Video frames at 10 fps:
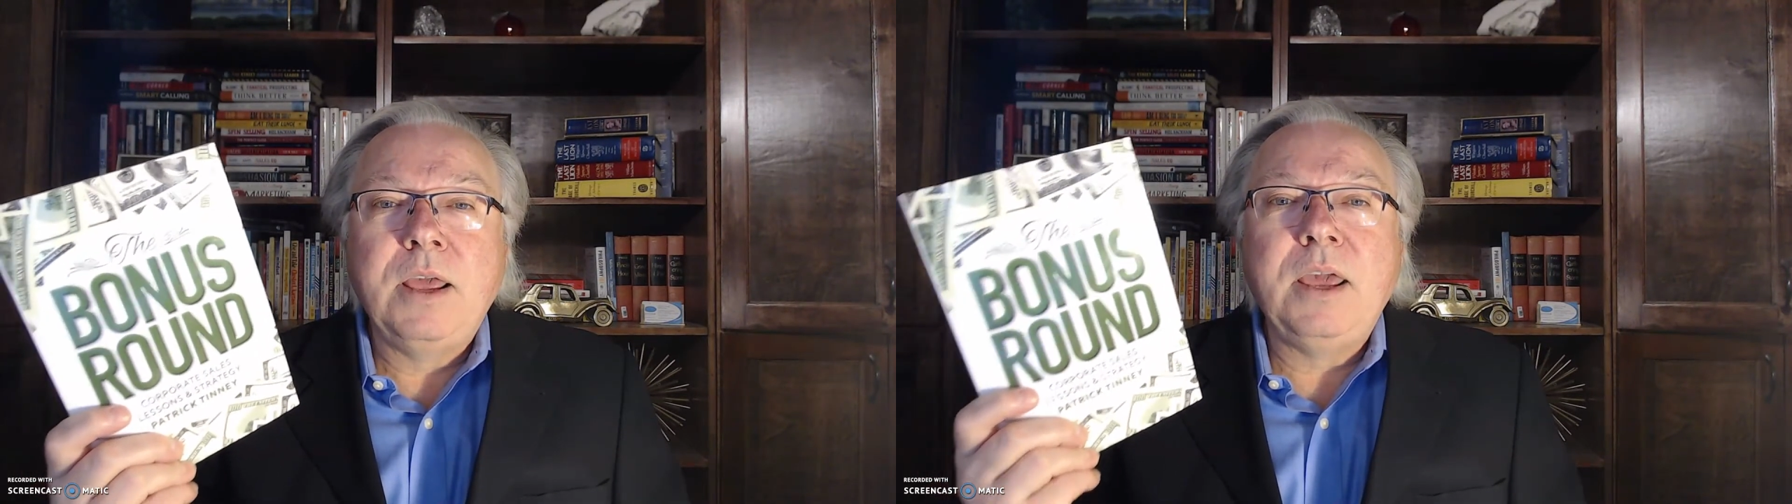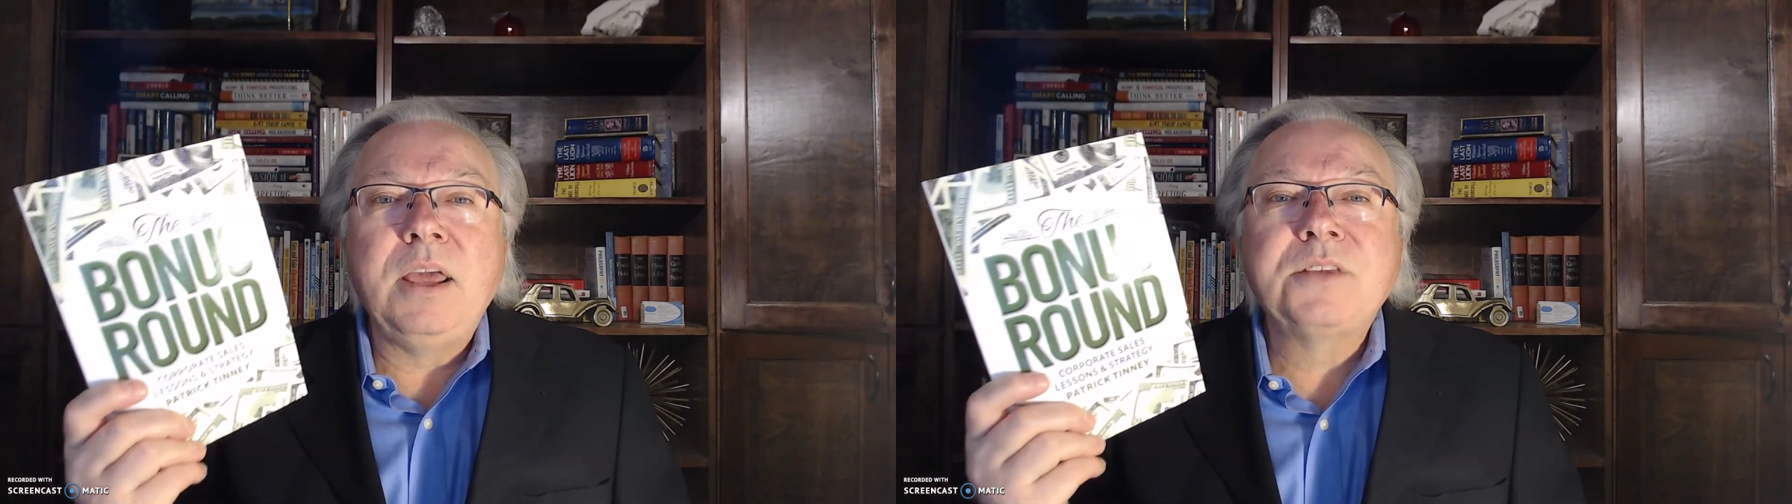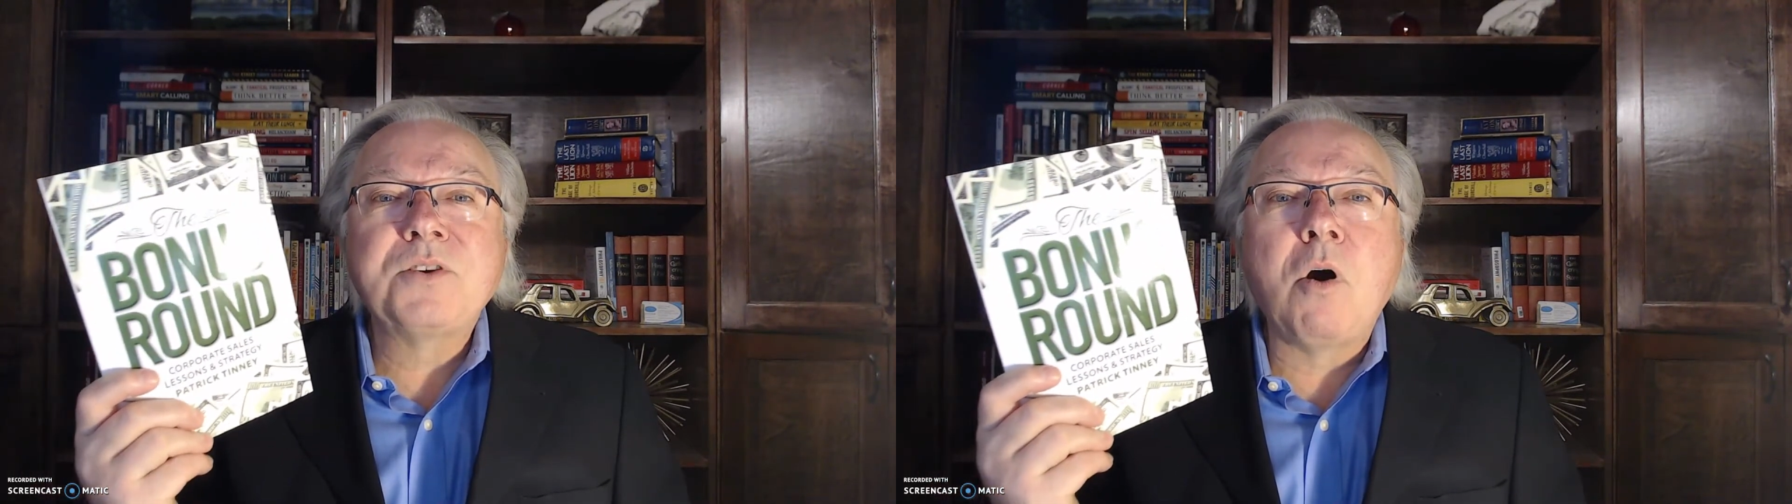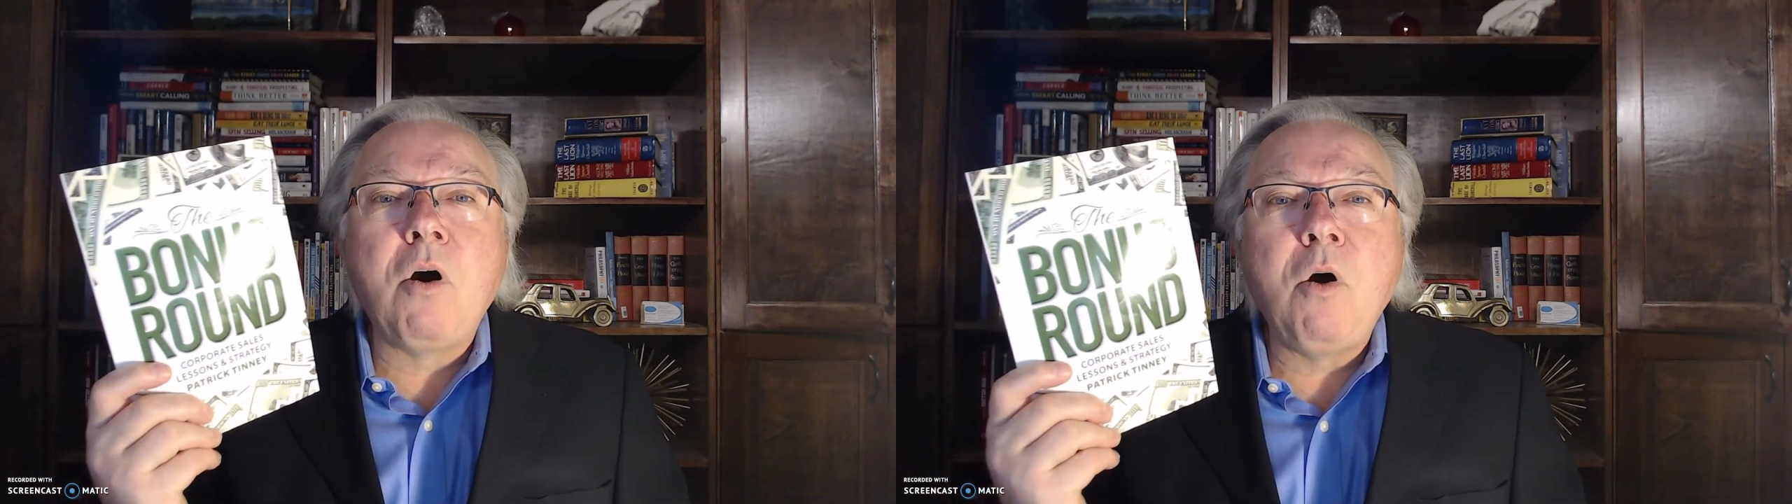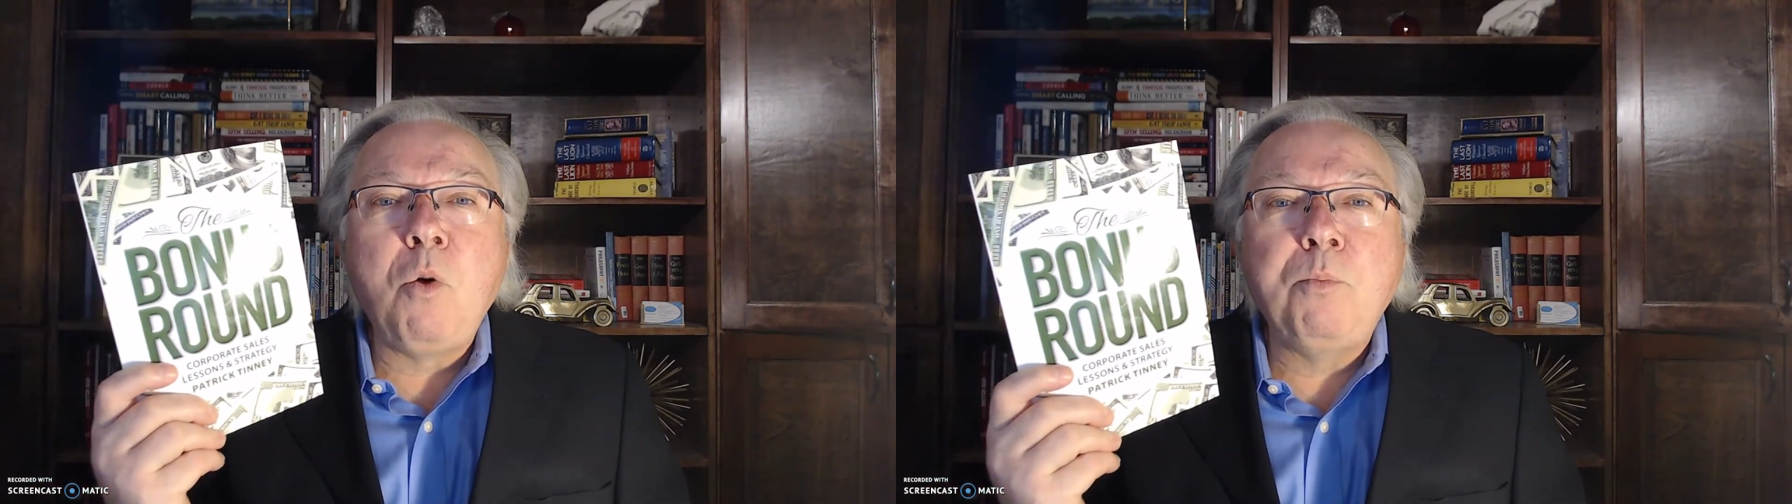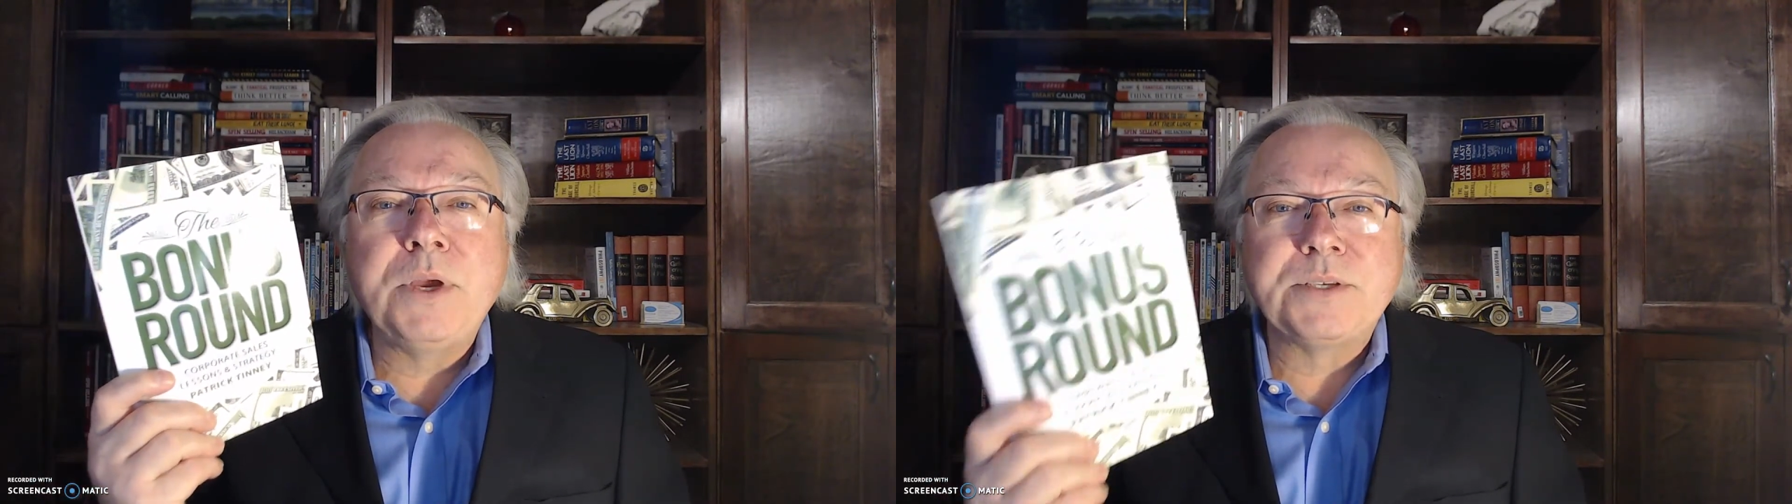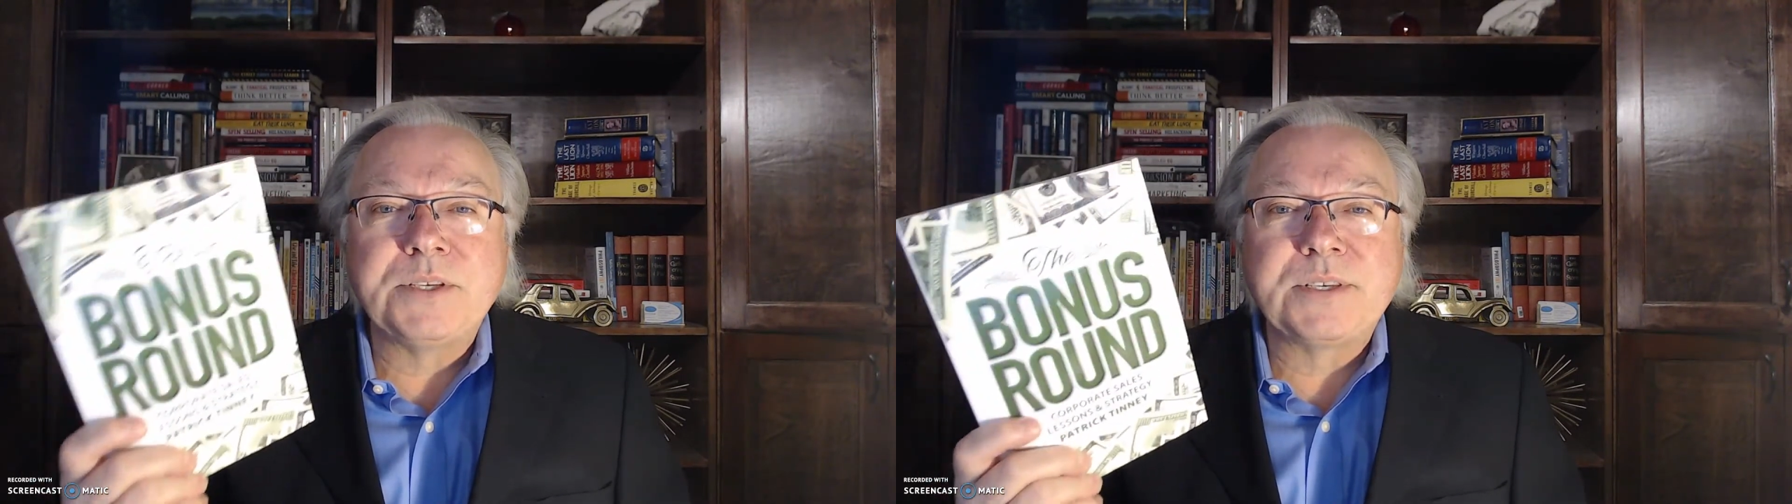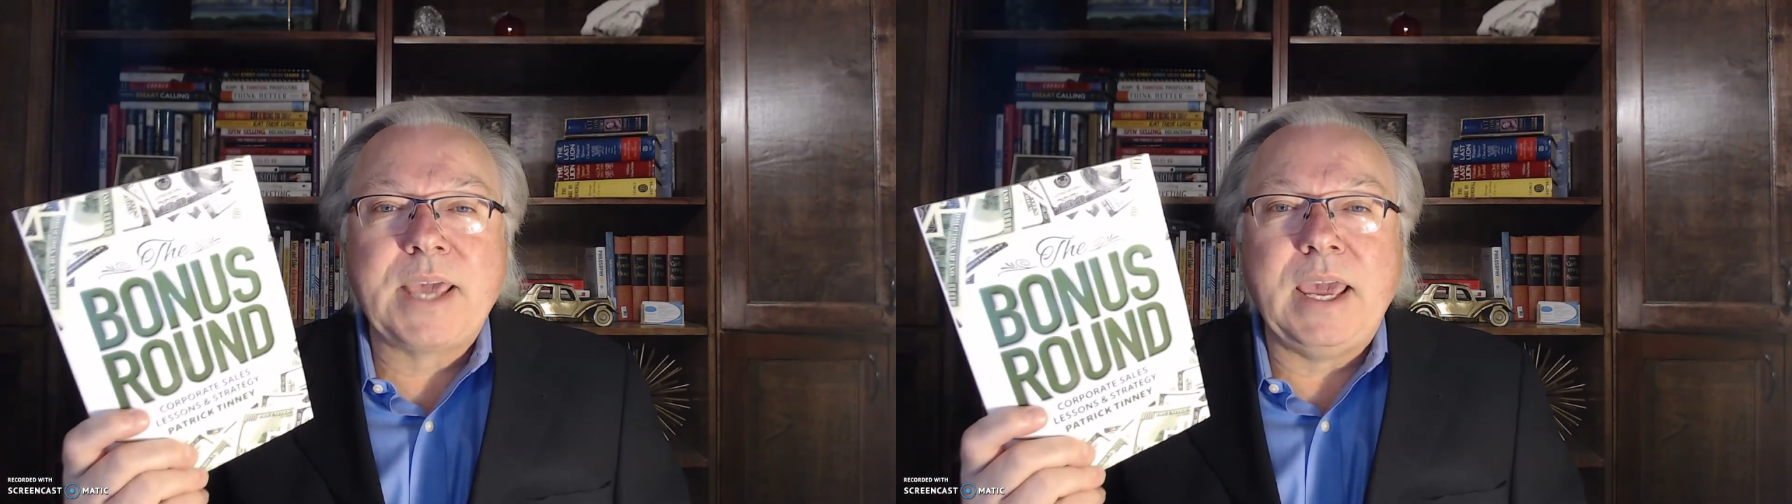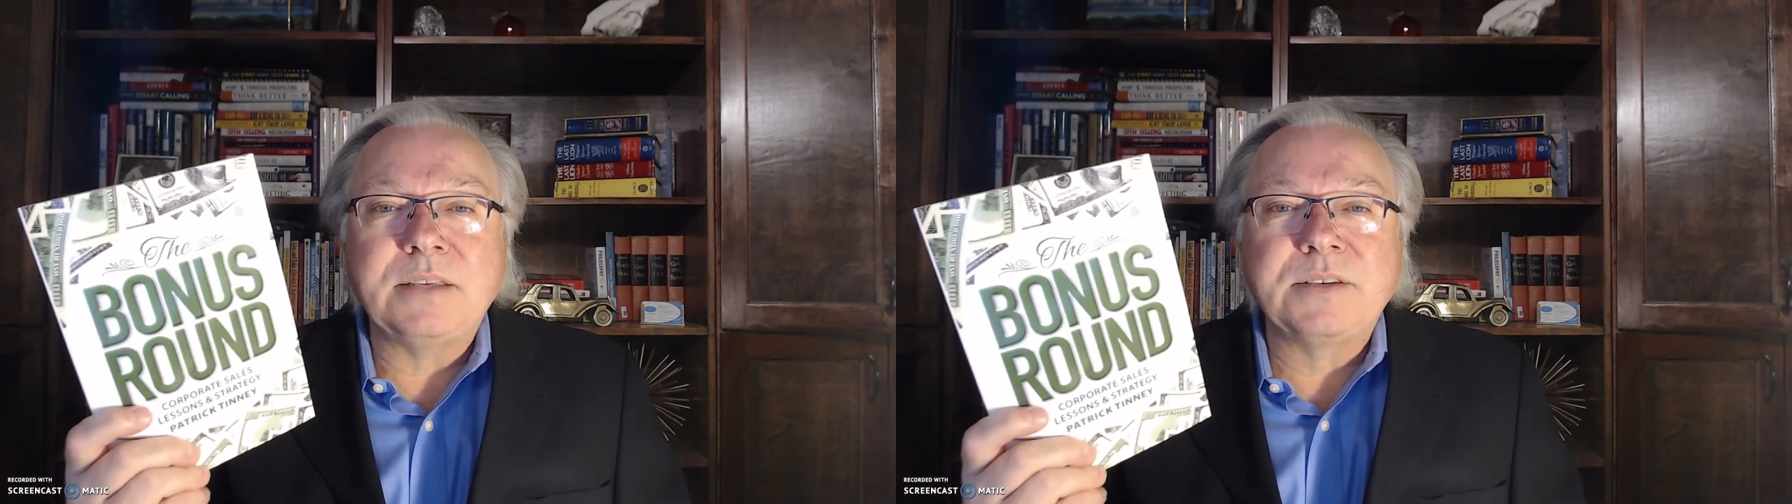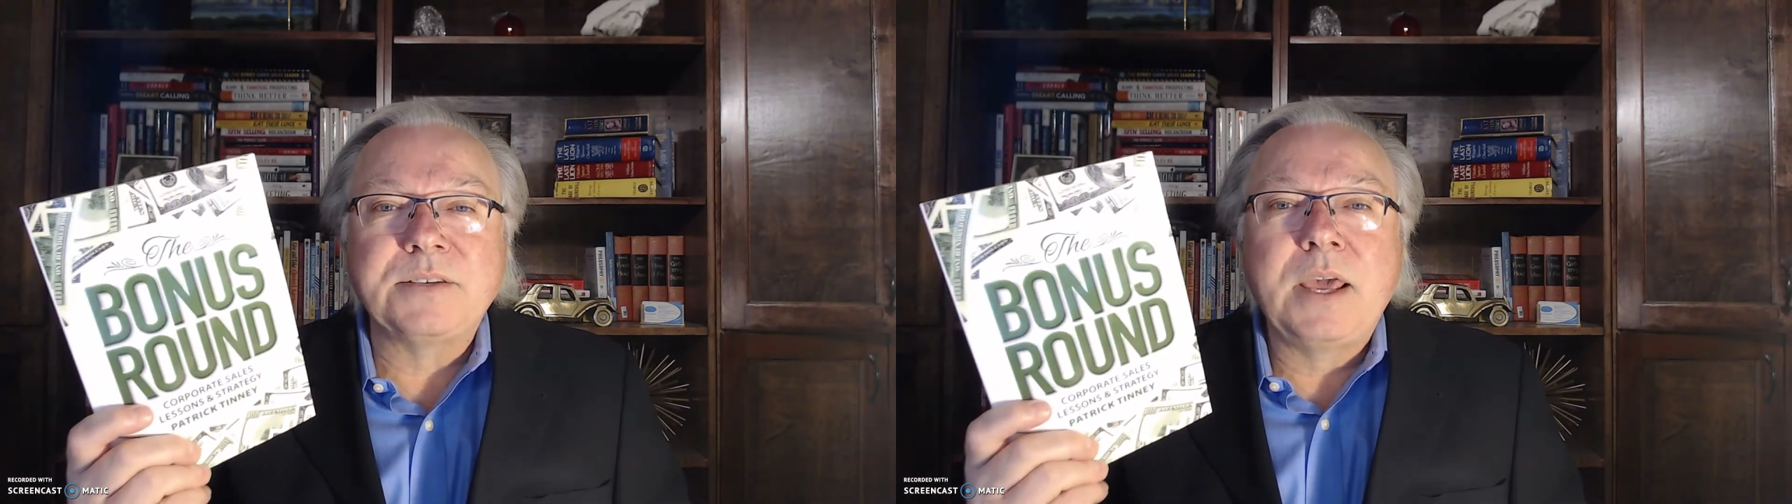It's all business
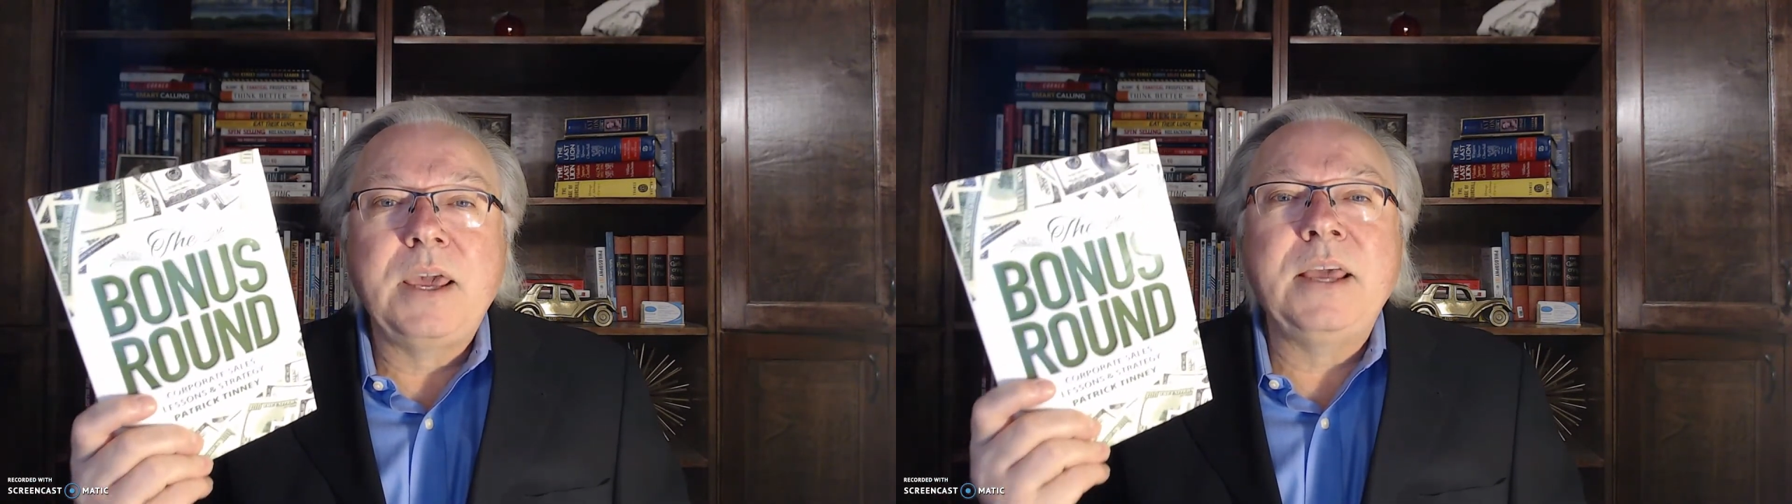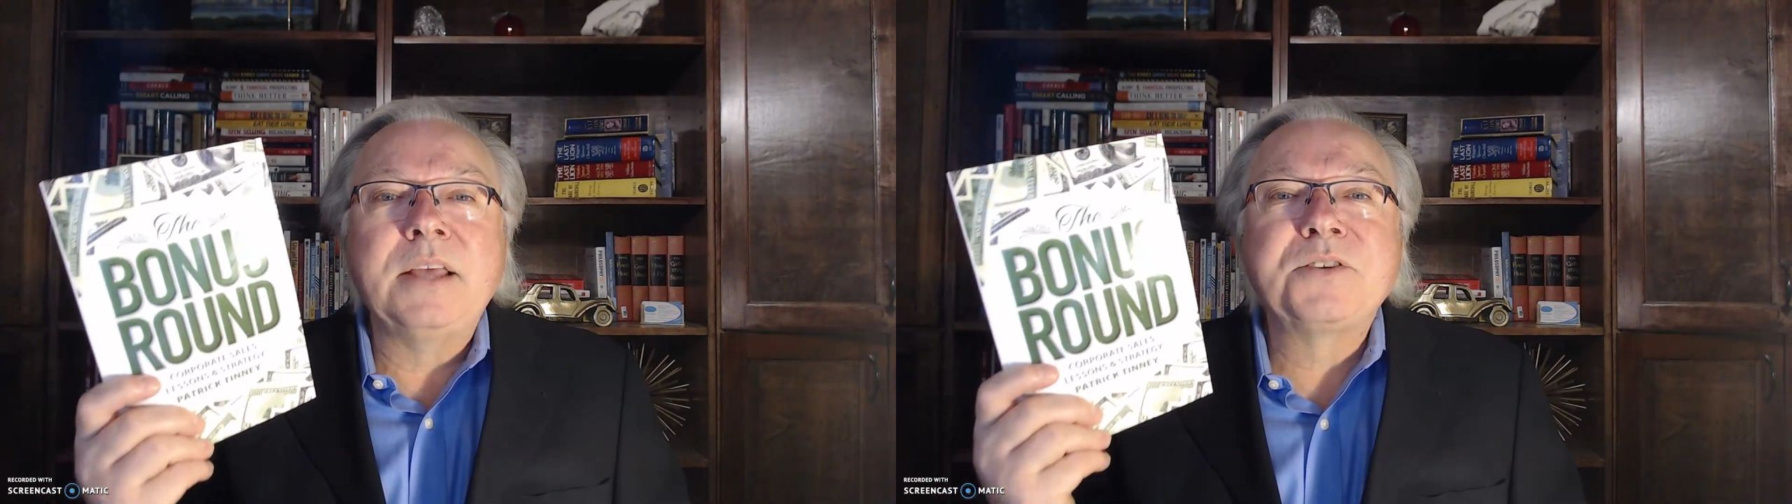cases. It's